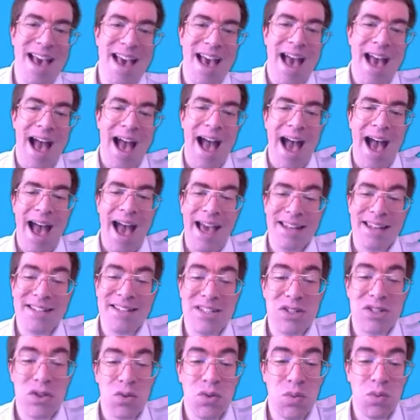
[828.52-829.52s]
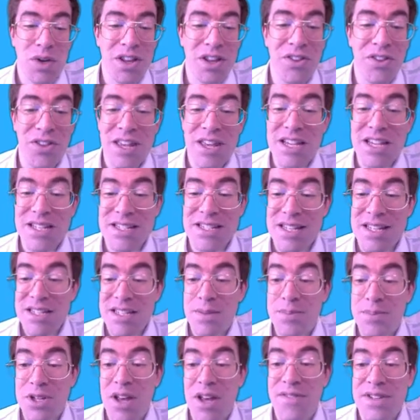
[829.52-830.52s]
And one of the things this
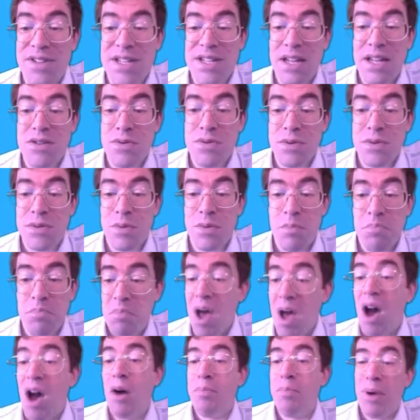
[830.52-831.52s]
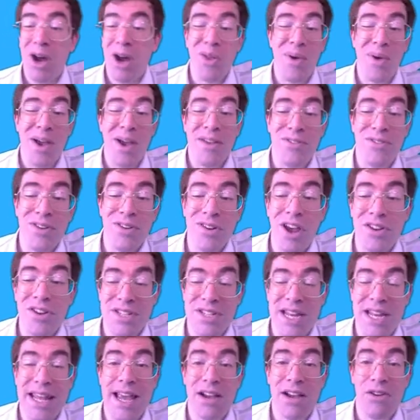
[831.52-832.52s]
observer said to him was, "Oh, by the way, if you notice
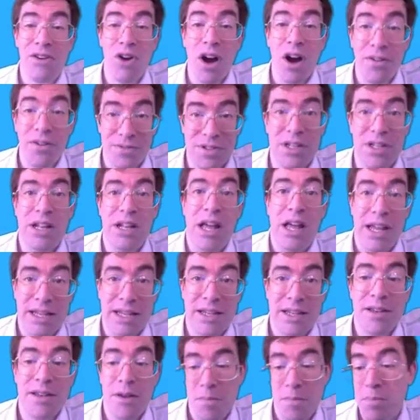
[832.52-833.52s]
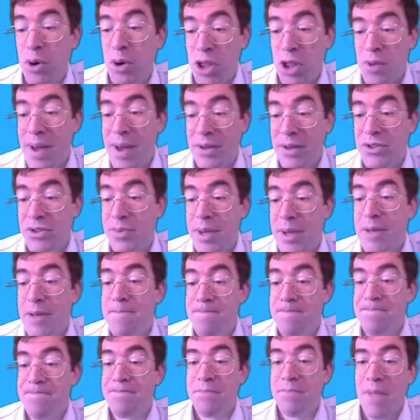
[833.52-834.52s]
any aircraft, point them out to me."
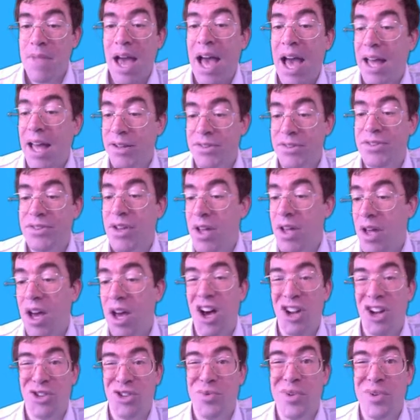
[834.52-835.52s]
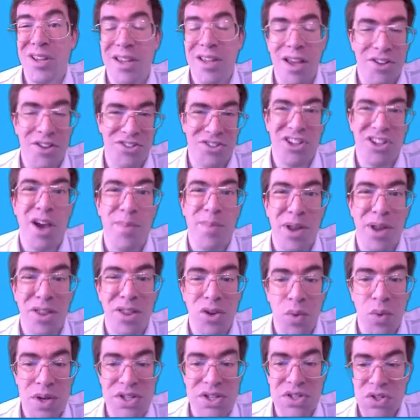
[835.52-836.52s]
And he asked a couple other
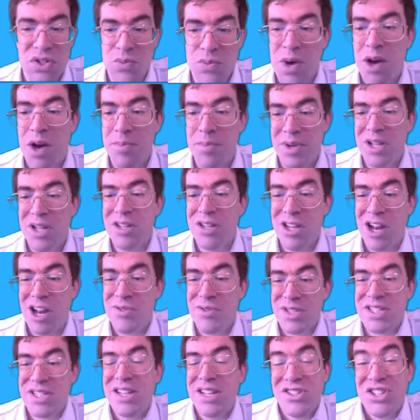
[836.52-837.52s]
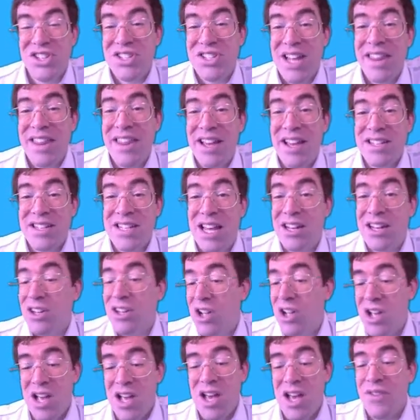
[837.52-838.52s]
questions as well. But, he was essentially sat there saying,
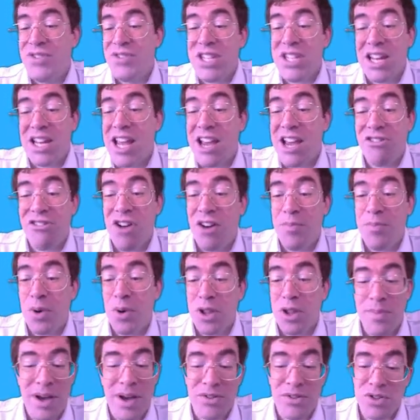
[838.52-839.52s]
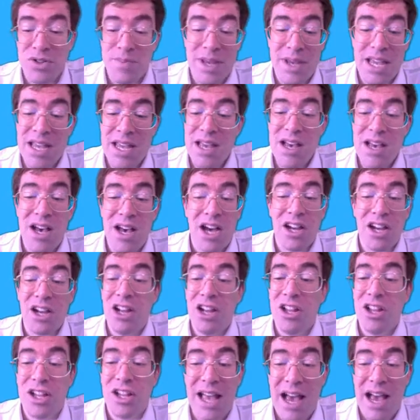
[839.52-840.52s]
"Look, if you see any aircraft, point them out to me. I'm going to
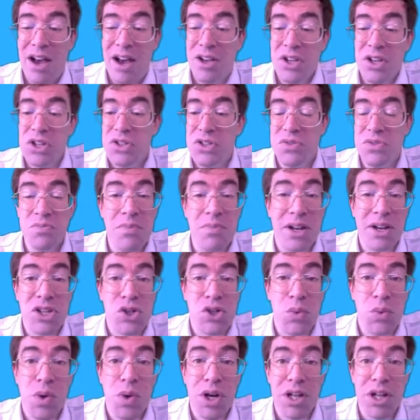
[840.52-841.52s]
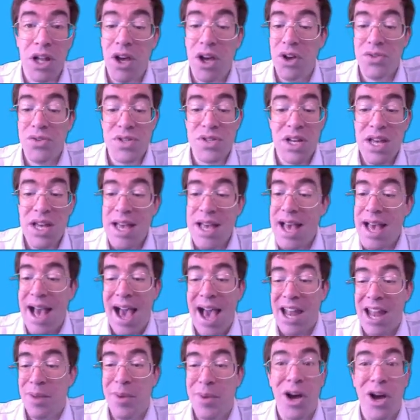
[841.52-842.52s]
look at how you manage your workload,
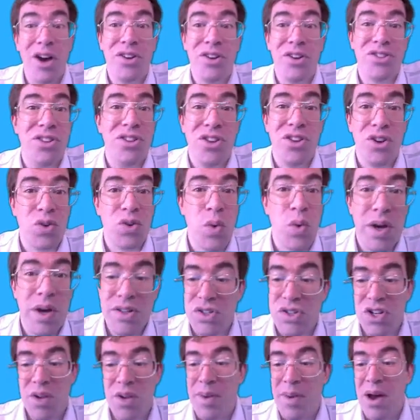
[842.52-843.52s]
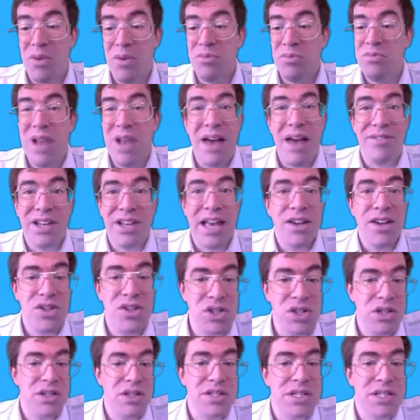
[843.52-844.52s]
and I might ask you the odd question about
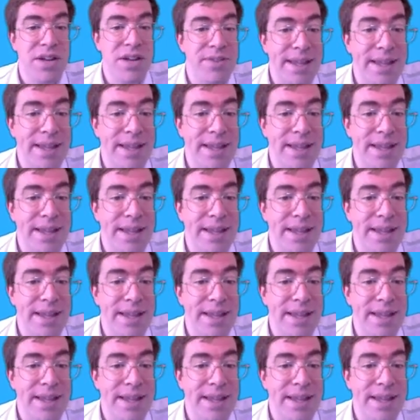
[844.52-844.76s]
navigation and stuff like